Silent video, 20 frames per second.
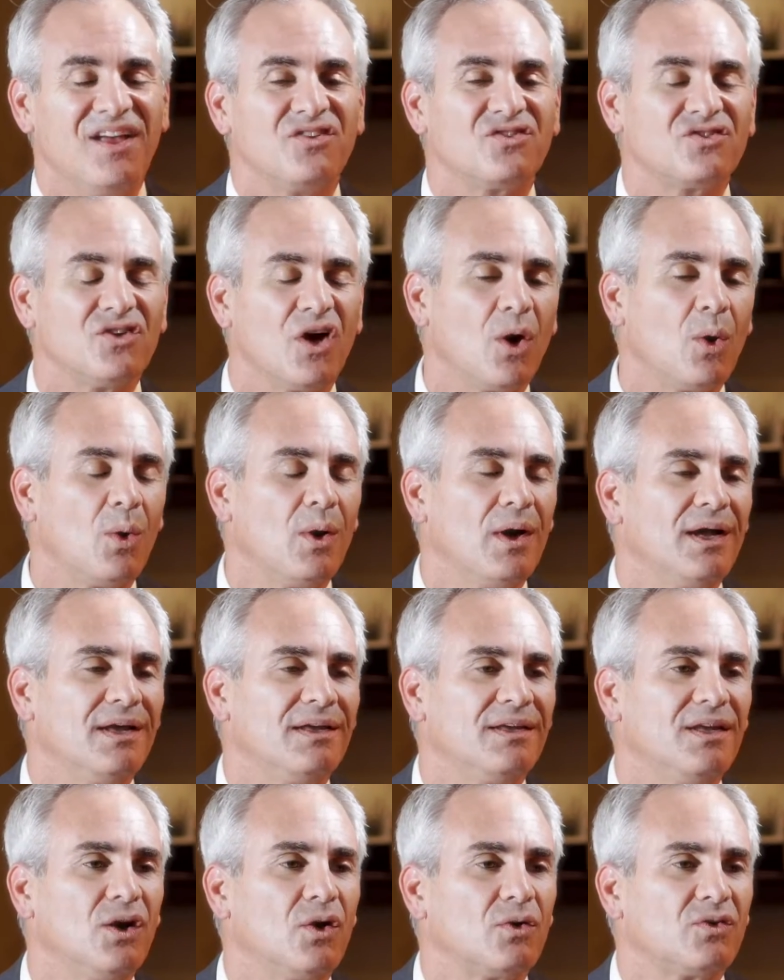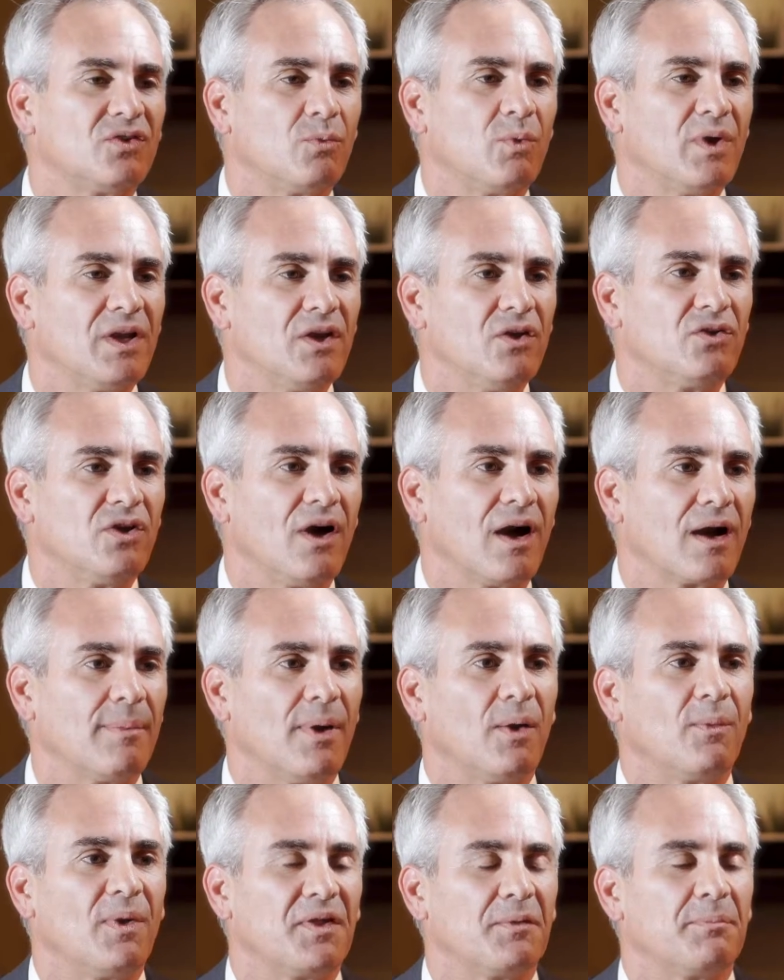So, when you talk
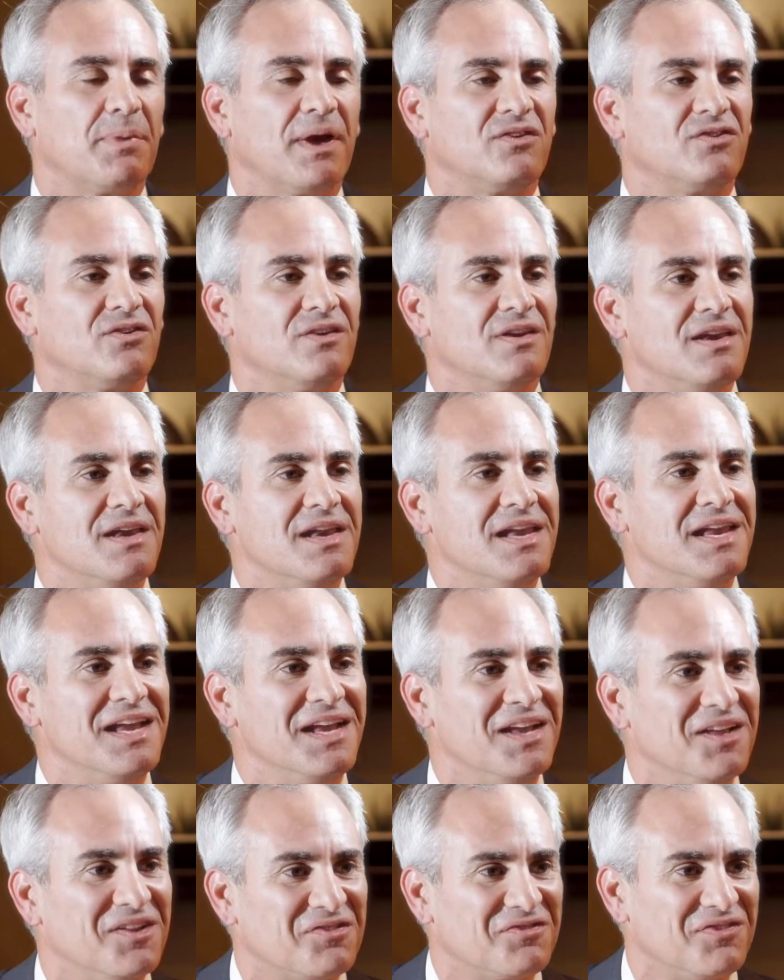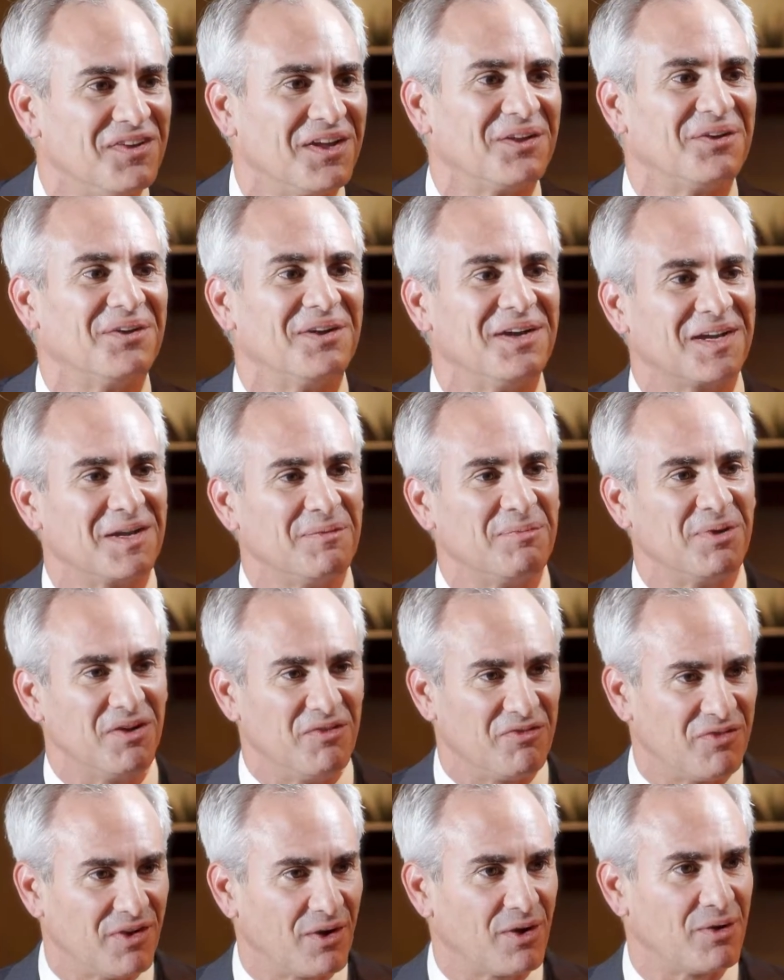about whether a patient needs filler, it can be a
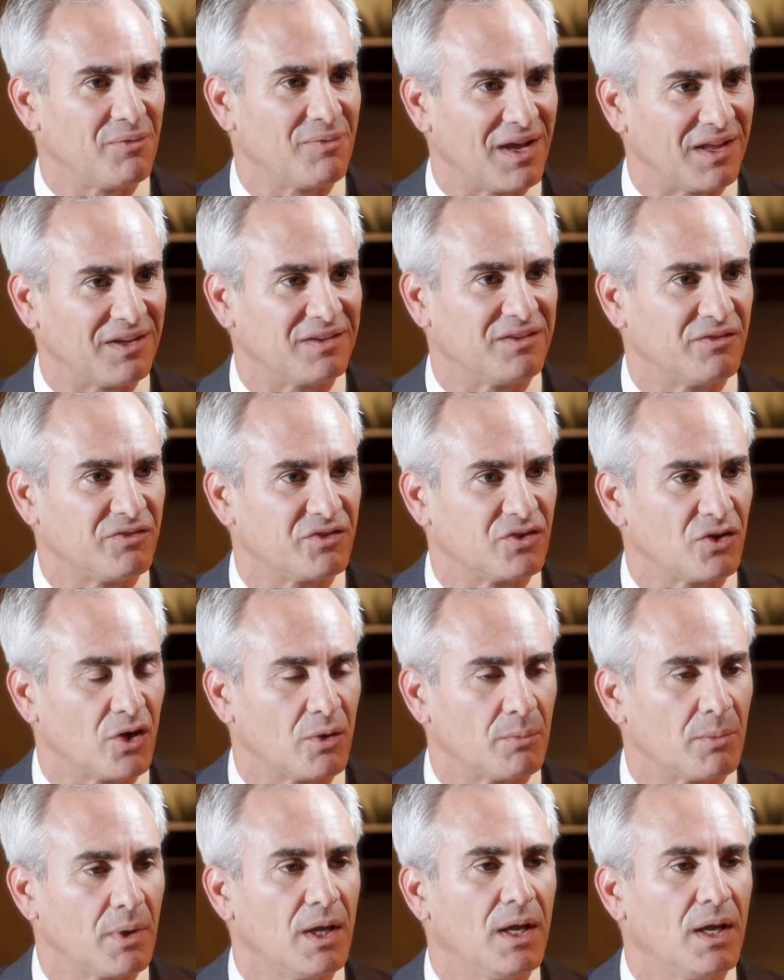very relative term.